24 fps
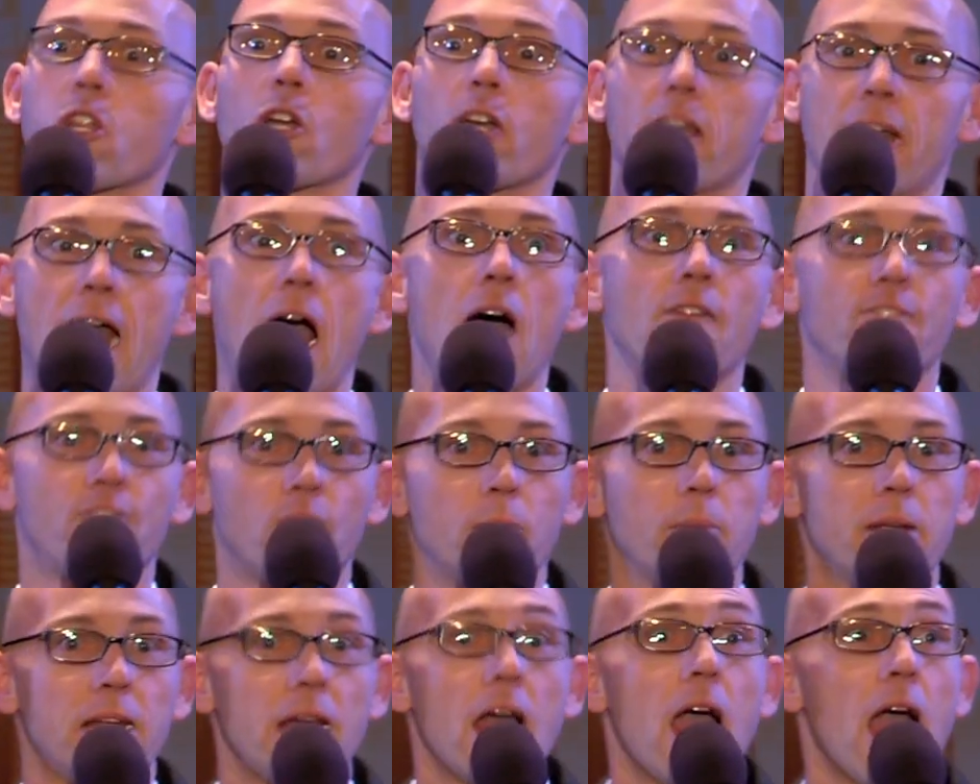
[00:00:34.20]
looking out
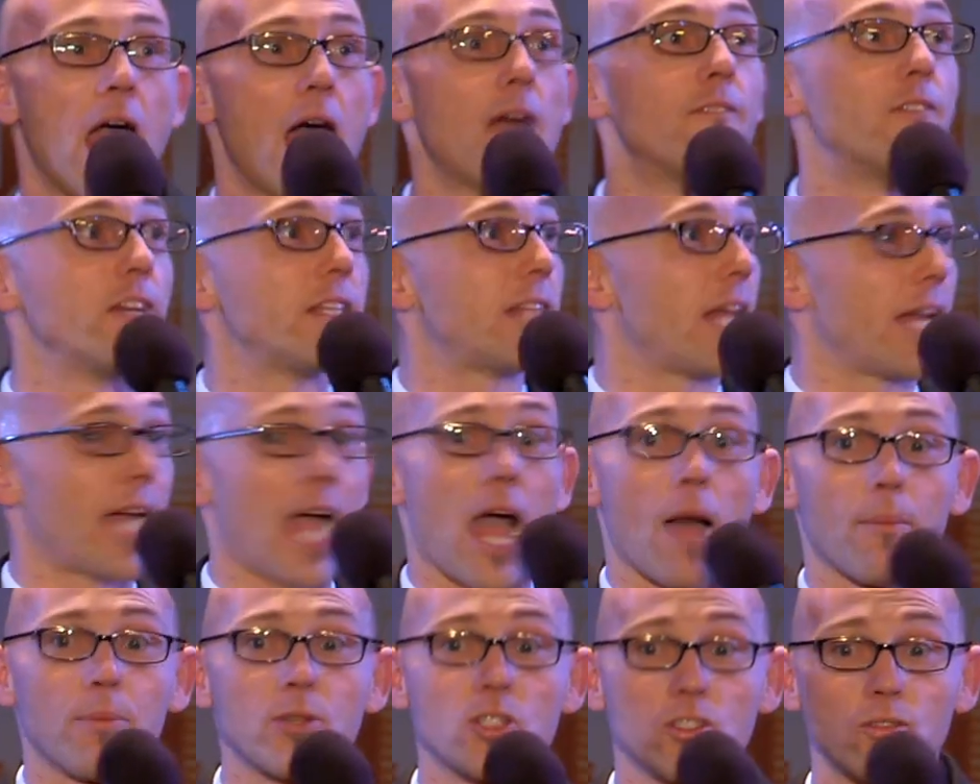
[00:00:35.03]
for me. Everything
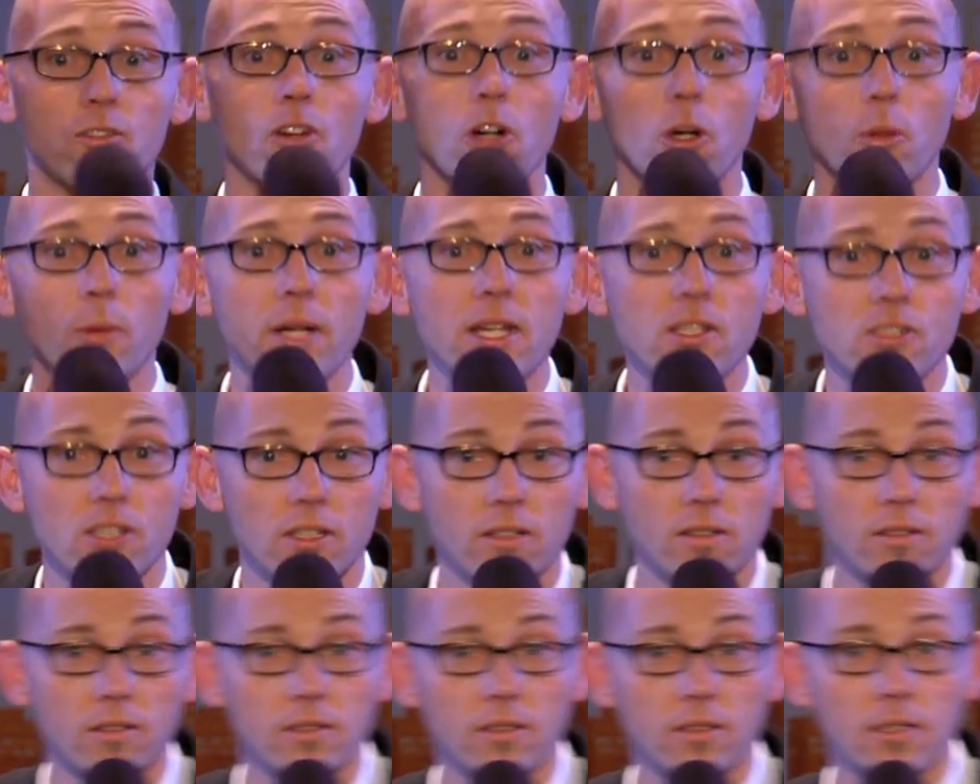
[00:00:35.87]
happens for a reason.
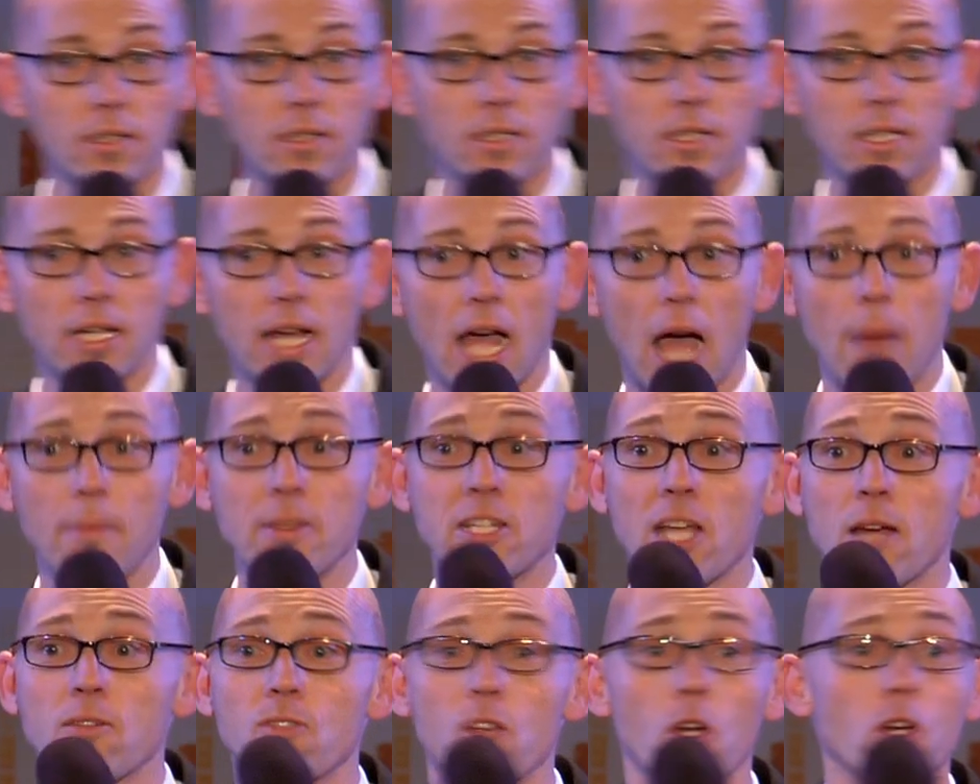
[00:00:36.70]
How many
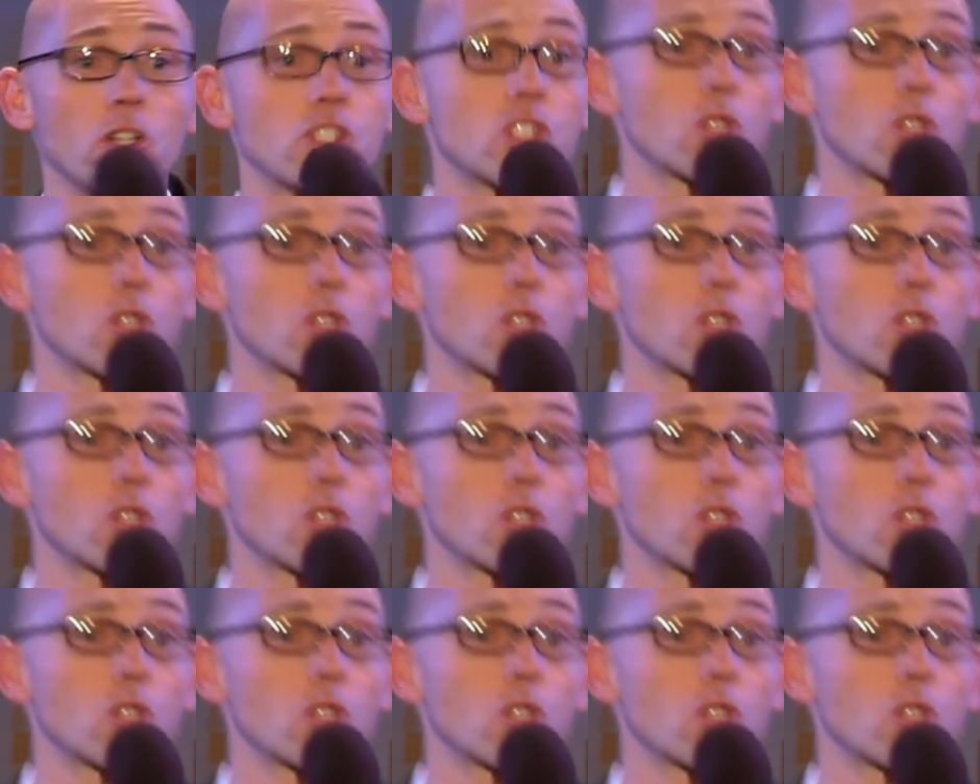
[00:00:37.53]
times have you heard